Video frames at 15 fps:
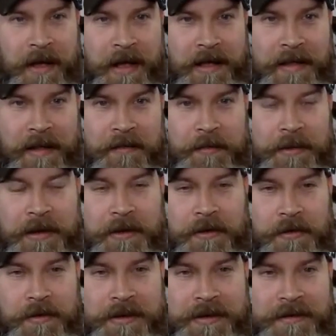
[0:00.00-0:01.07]
Hey, that's pretty
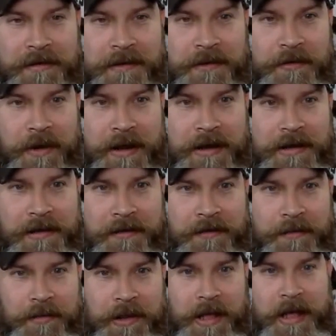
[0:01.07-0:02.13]
cool. You can see the Retina
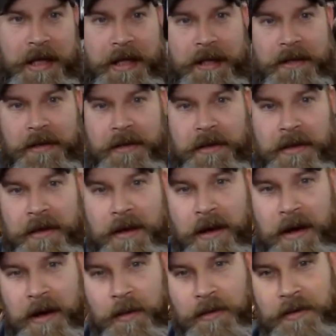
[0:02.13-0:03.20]
display.
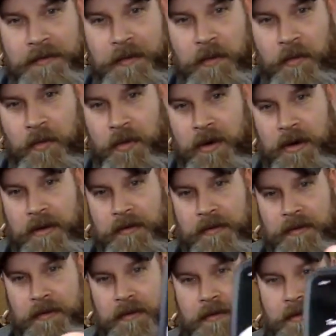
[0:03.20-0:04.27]
I wonder if it
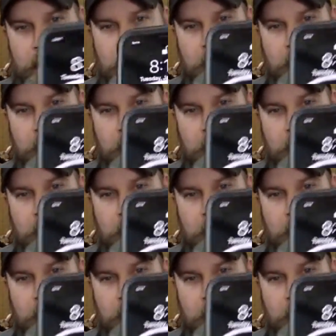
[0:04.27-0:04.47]
works.